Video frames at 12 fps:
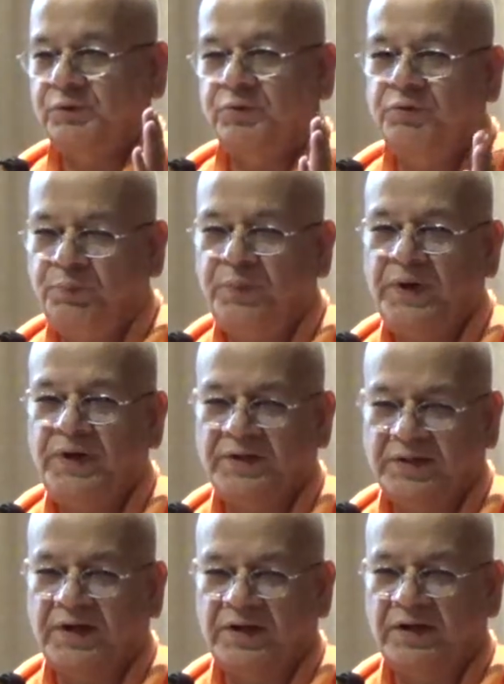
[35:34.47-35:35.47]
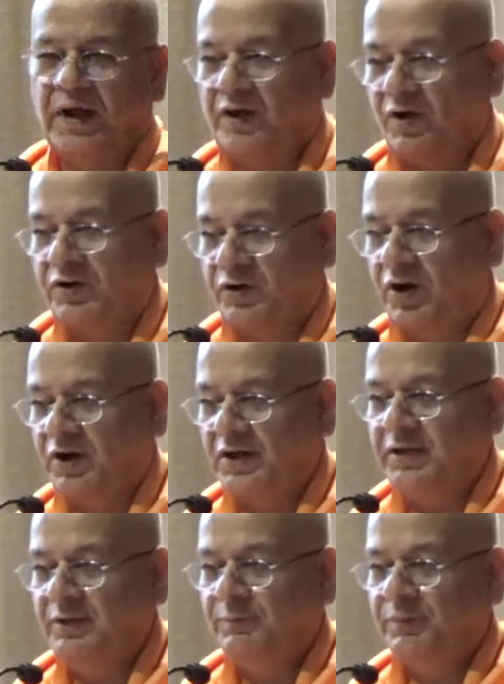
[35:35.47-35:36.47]
Rupee is like our
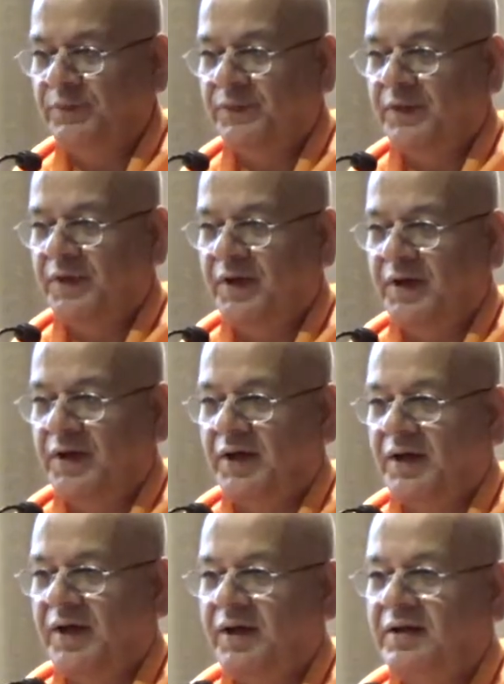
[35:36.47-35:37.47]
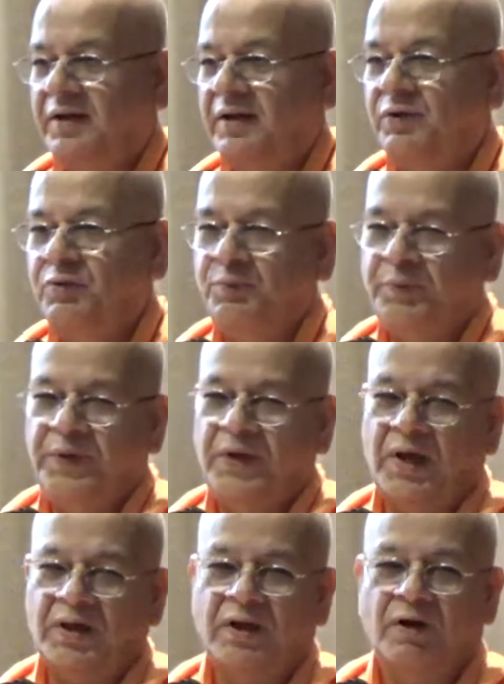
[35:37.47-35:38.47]
dollar, and rupee
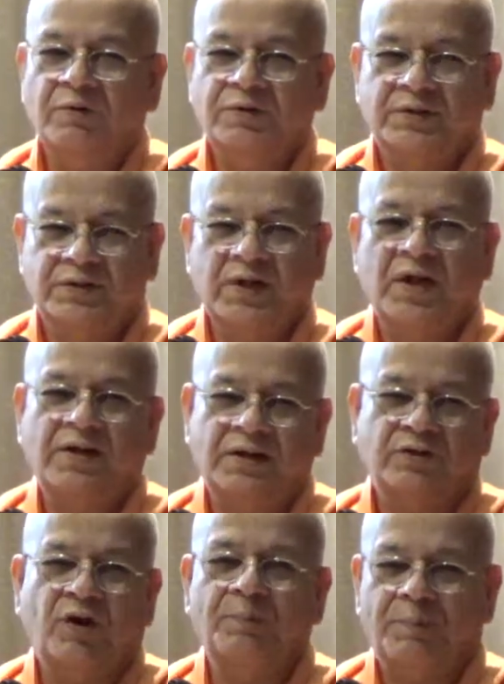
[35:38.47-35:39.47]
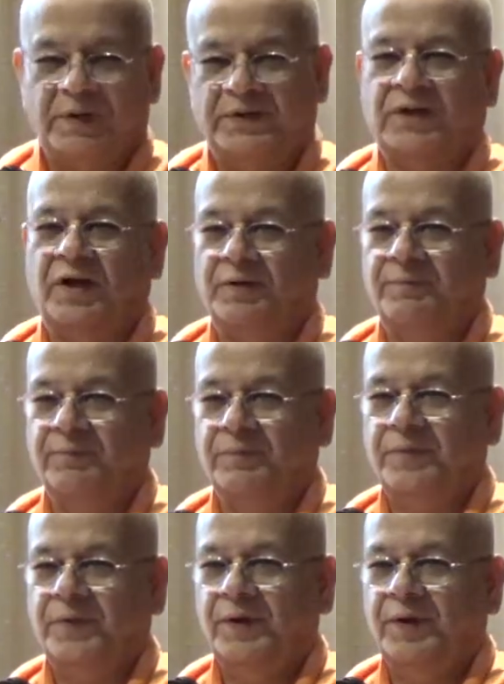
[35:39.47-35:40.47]
and now cent is called paisa.
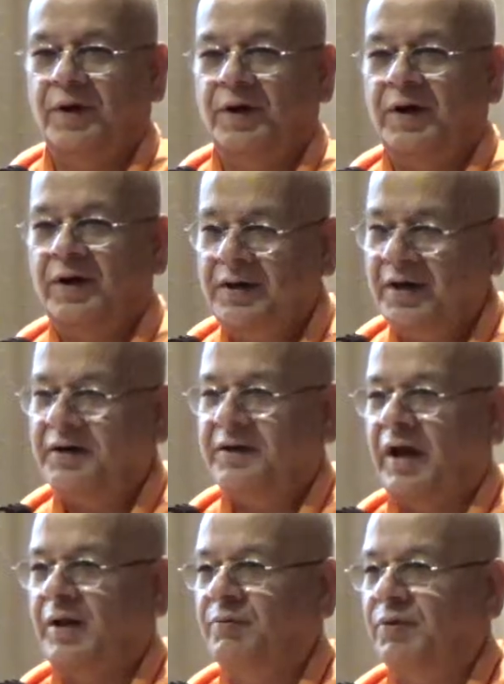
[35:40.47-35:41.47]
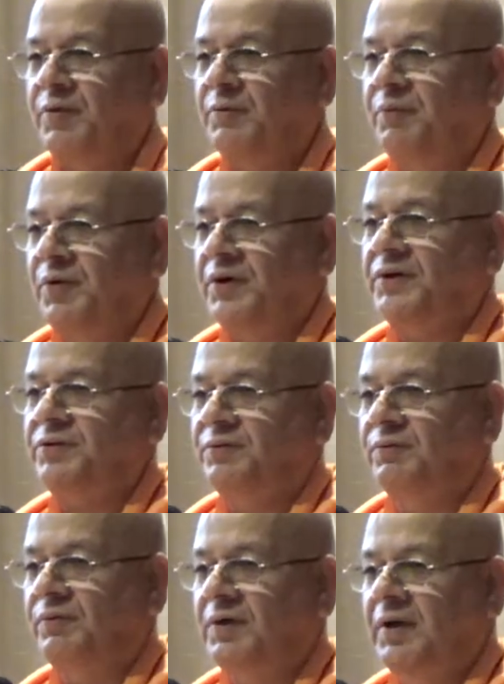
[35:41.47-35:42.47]
Earlier time, during British
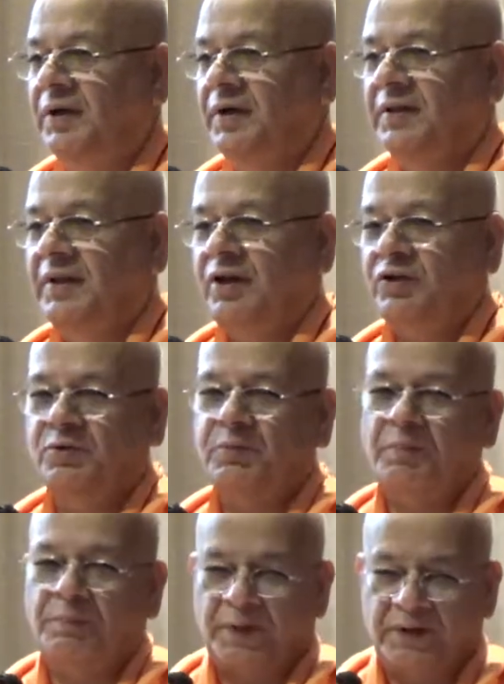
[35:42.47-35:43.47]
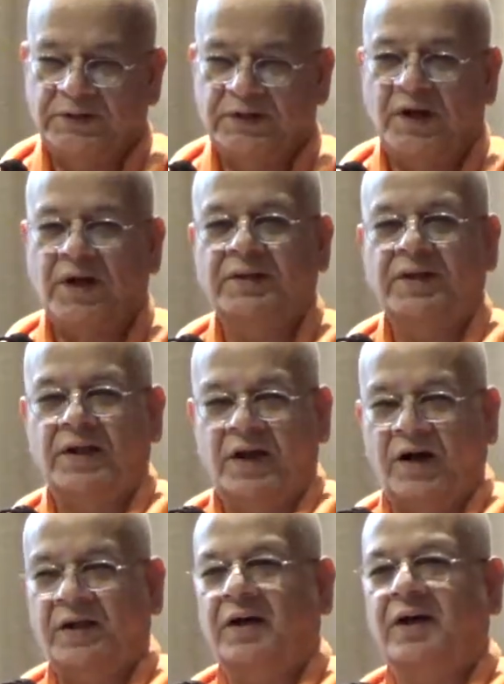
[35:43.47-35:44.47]
rule, there used to be paisa, then
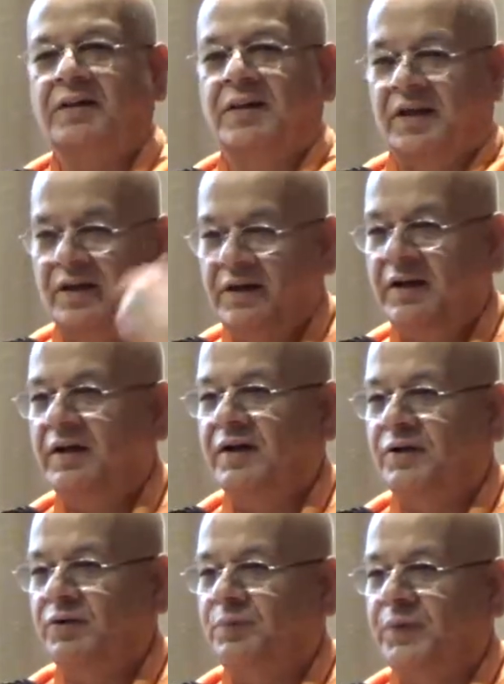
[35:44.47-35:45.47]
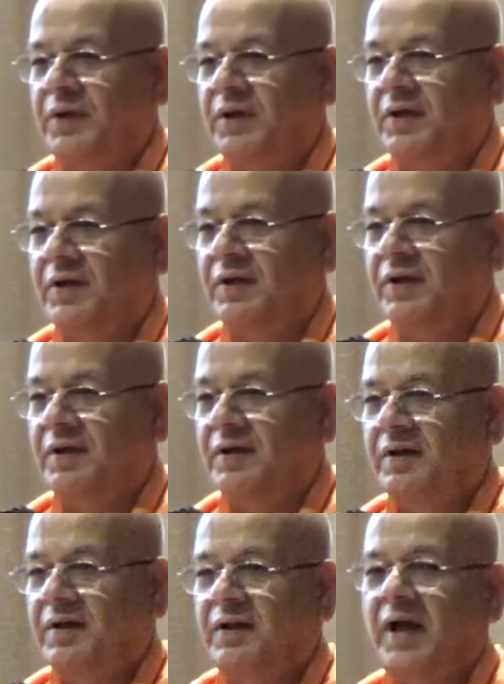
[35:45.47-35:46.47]
anna, then rupee,
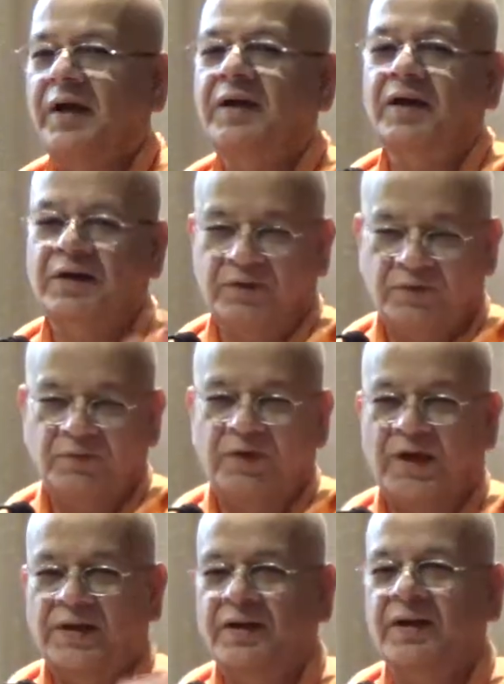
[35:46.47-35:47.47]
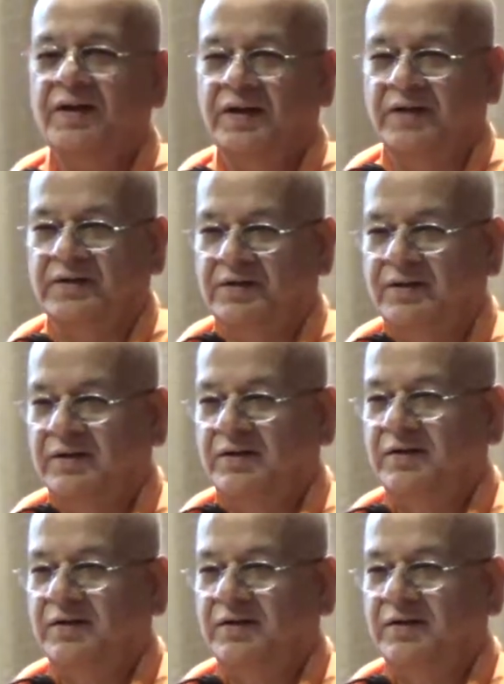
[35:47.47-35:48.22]
like we had in England.